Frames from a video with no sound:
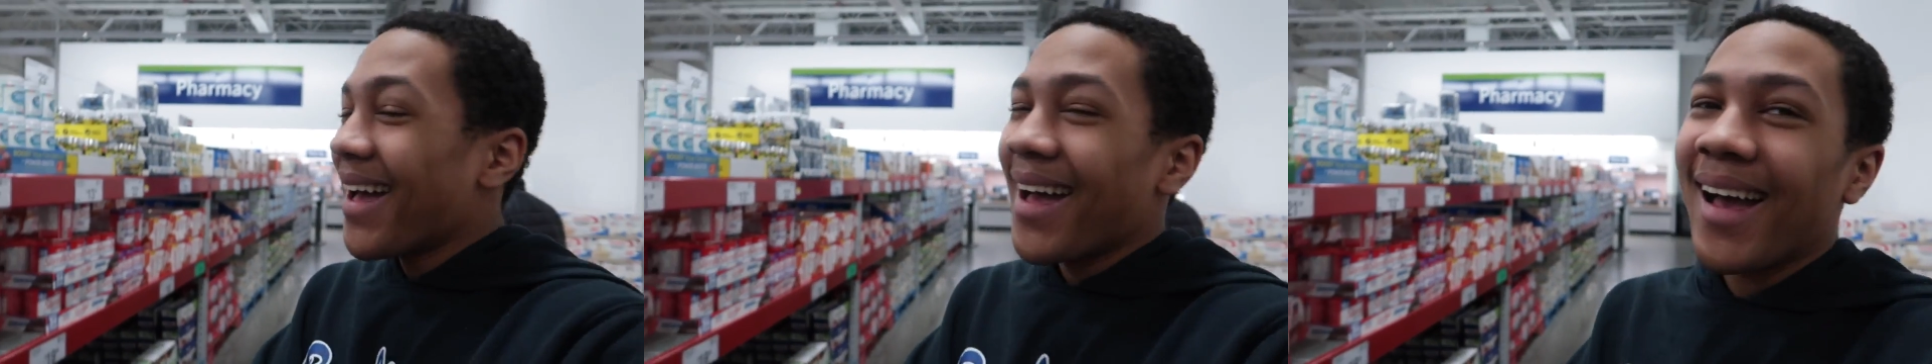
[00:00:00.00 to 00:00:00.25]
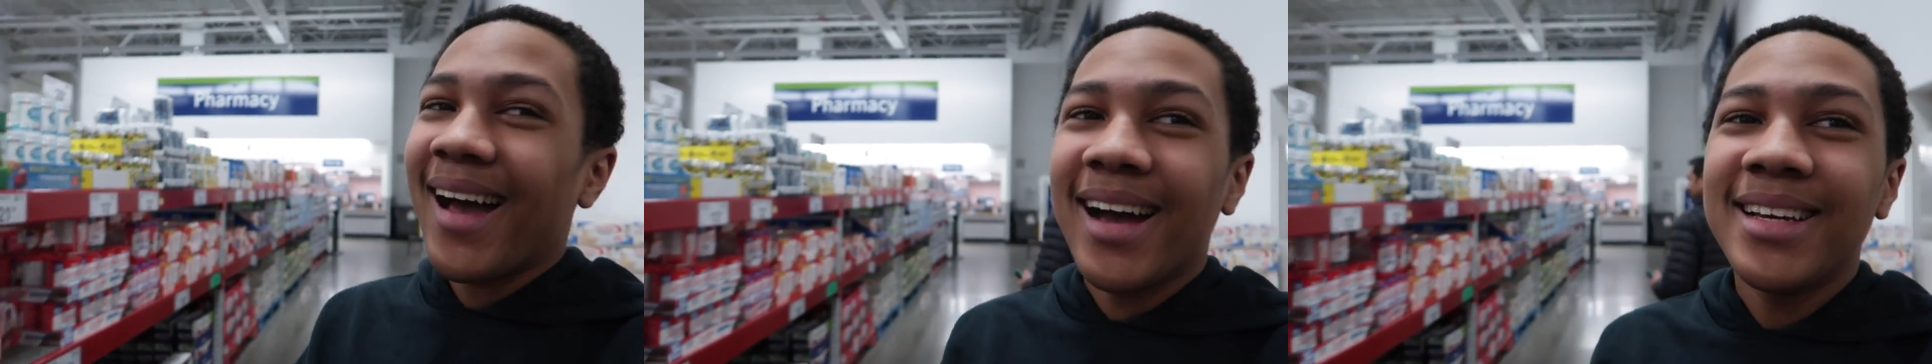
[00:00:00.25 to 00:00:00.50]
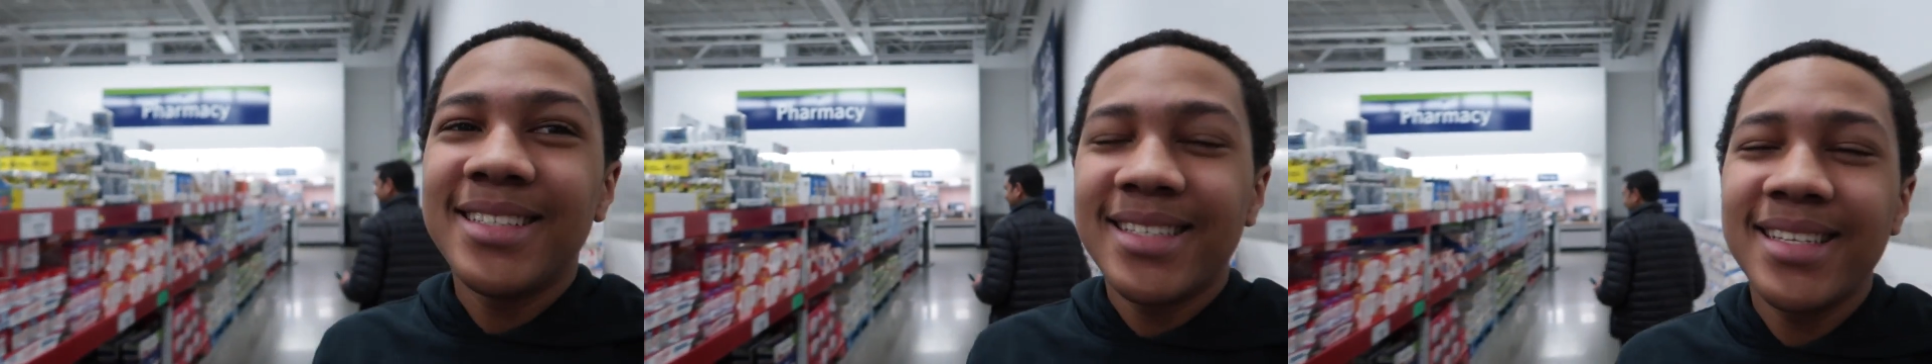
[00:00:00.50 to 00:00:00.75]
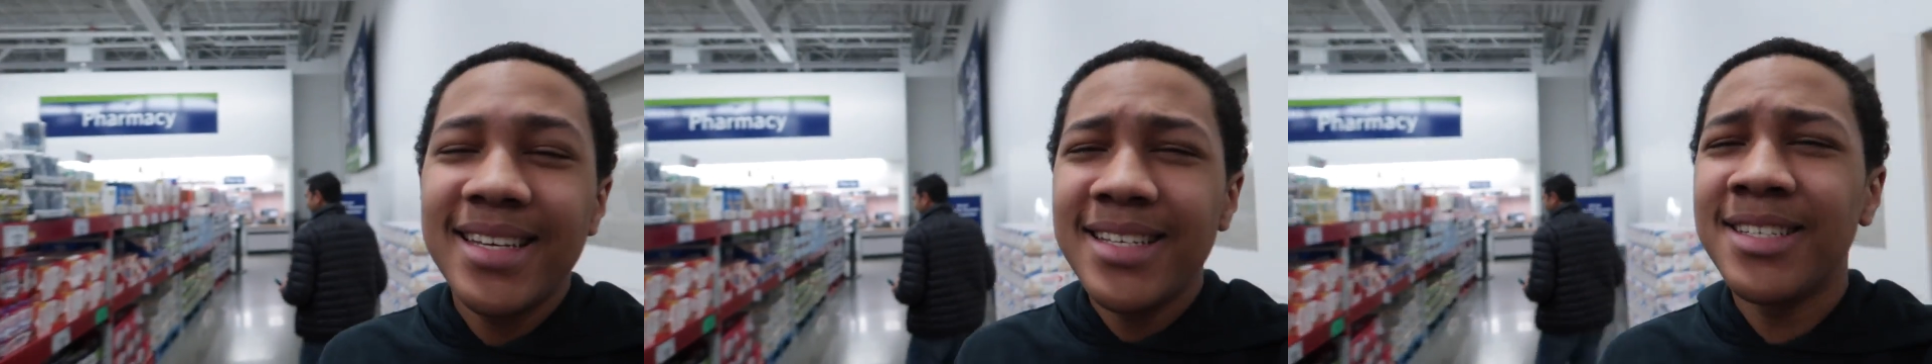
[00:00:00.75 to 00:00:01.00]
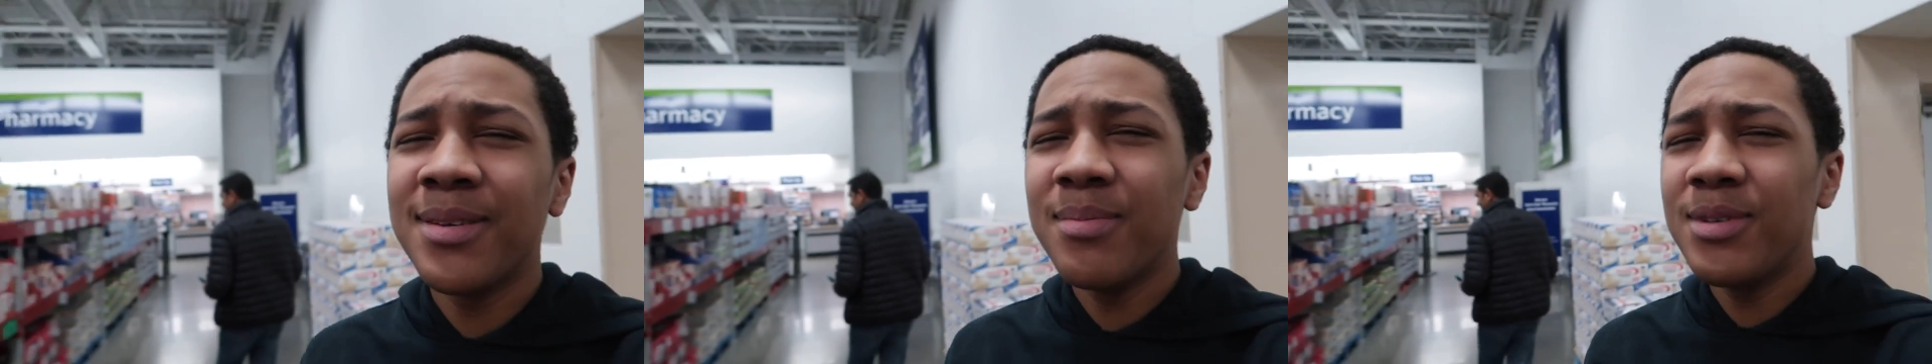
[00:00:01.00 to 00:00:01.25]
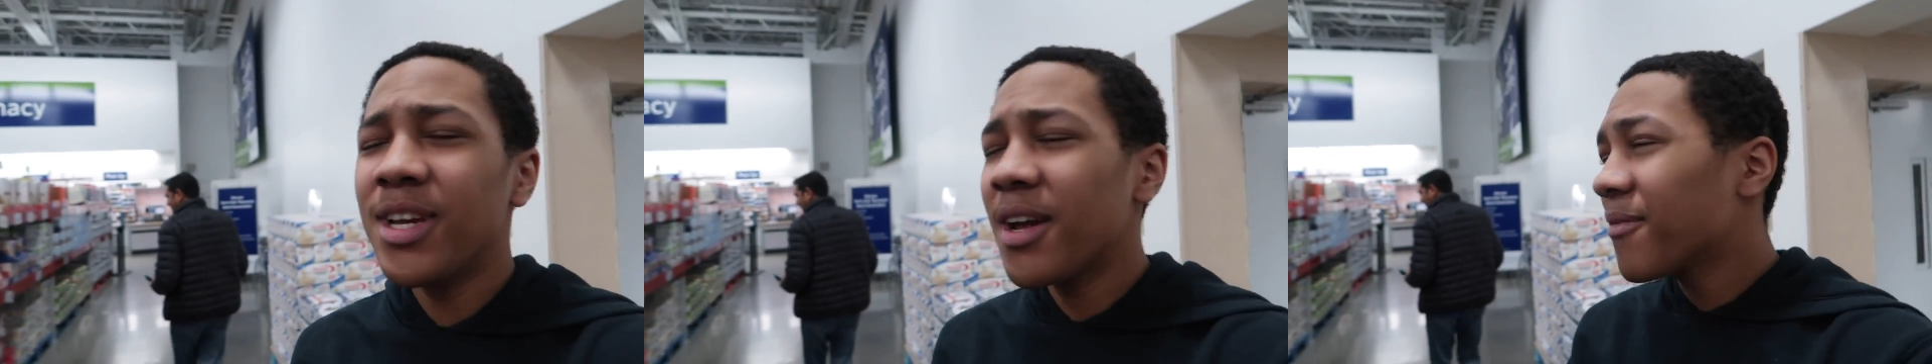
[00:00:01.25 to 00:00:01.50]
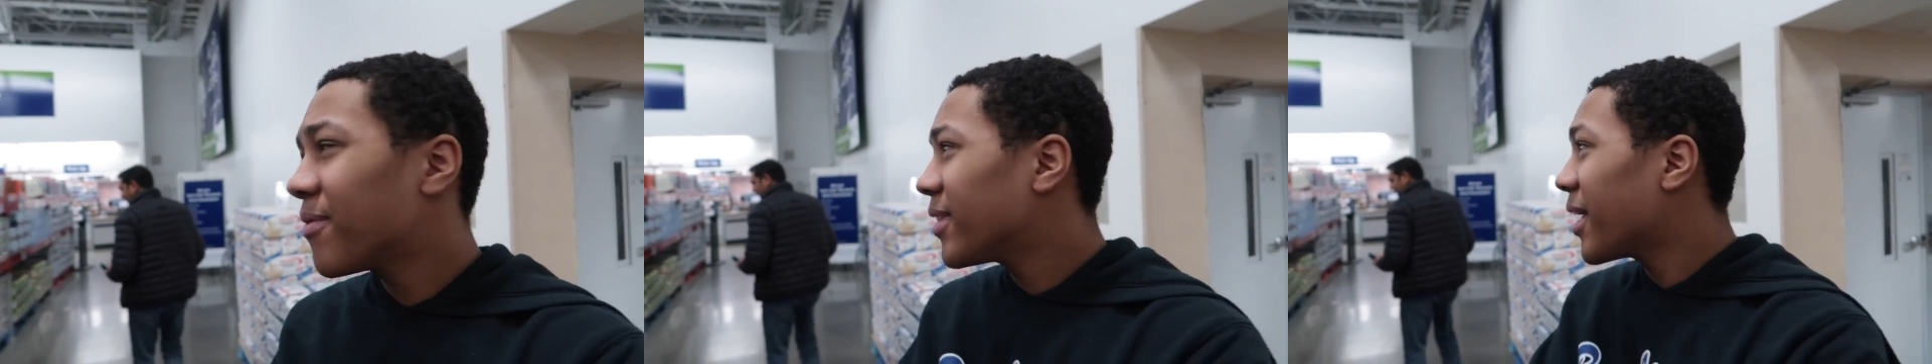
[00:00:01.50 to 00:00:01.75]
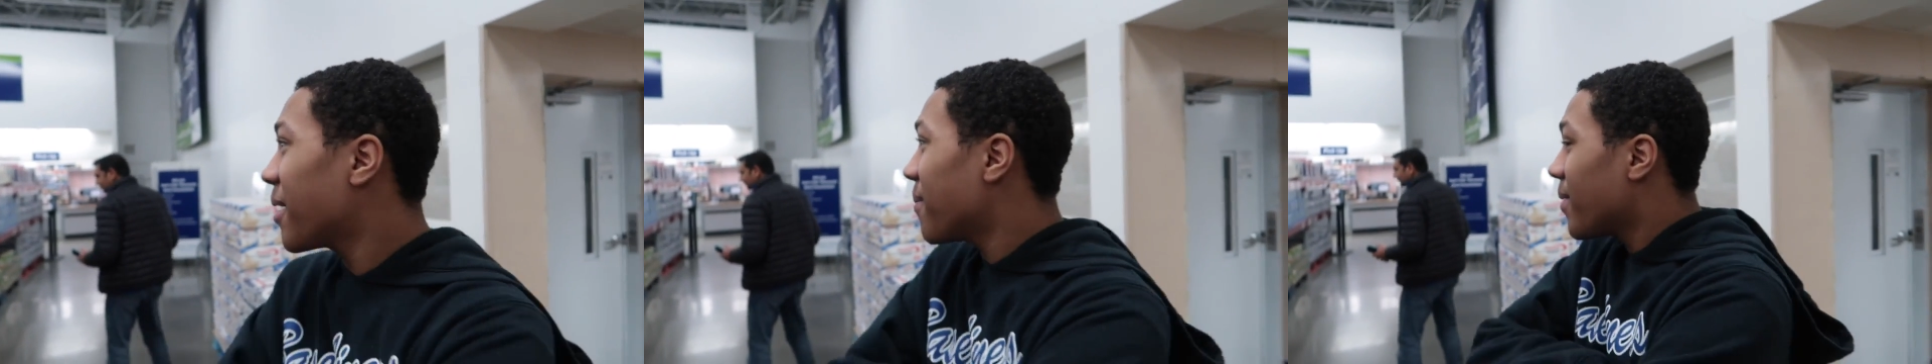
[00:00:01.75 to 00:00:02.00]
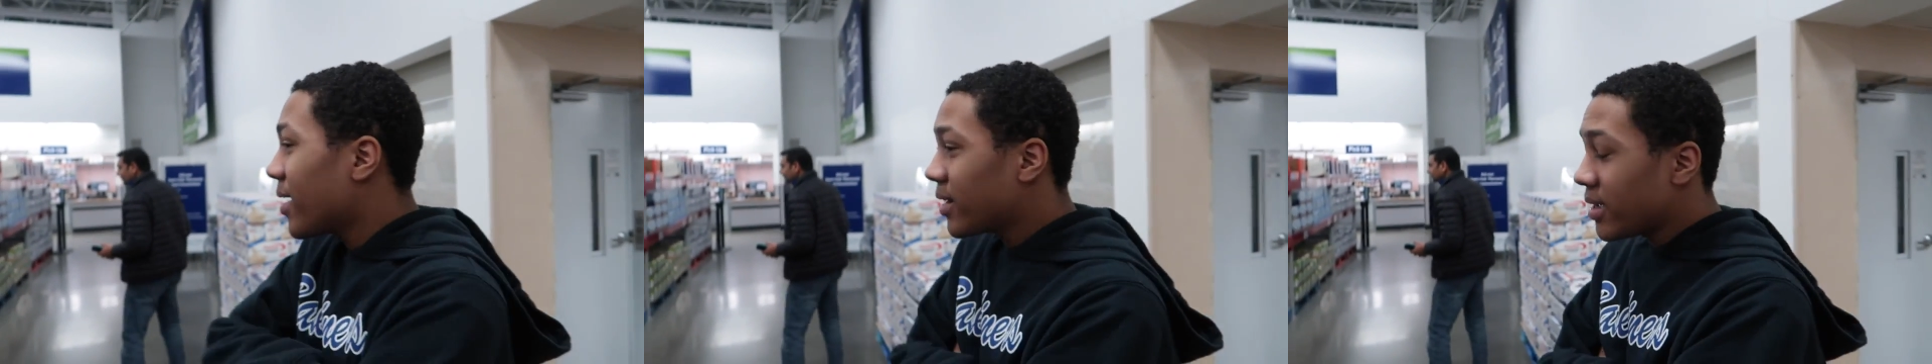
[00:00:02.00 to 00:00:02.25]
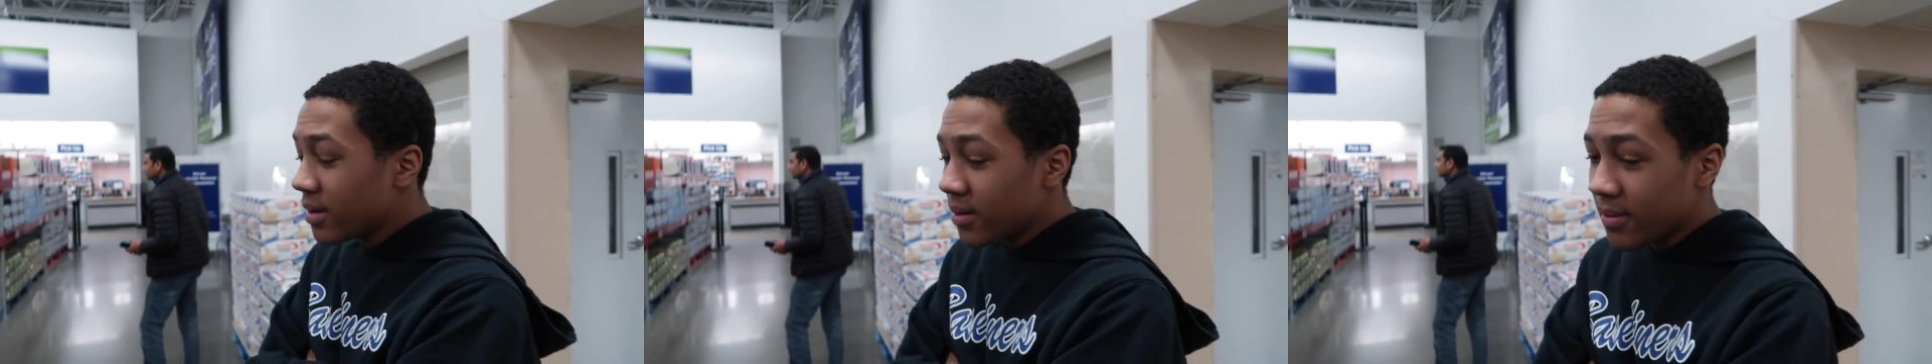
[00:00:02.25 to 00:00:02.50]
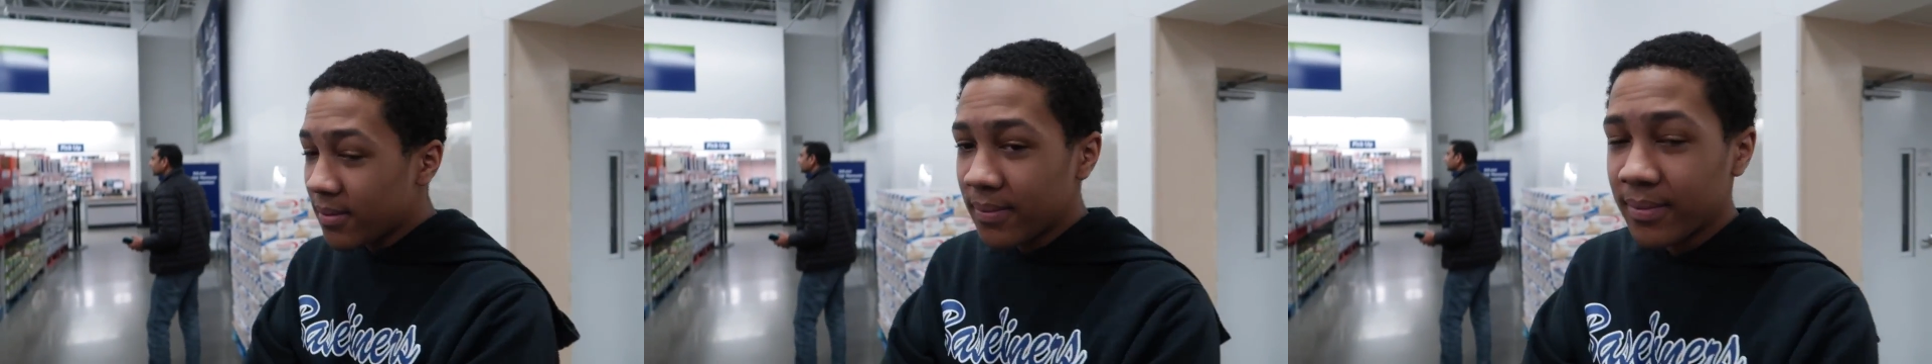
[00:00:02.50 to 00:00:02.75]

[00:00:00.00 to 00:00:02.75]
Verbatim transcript: I just need some Chick-fil-A money.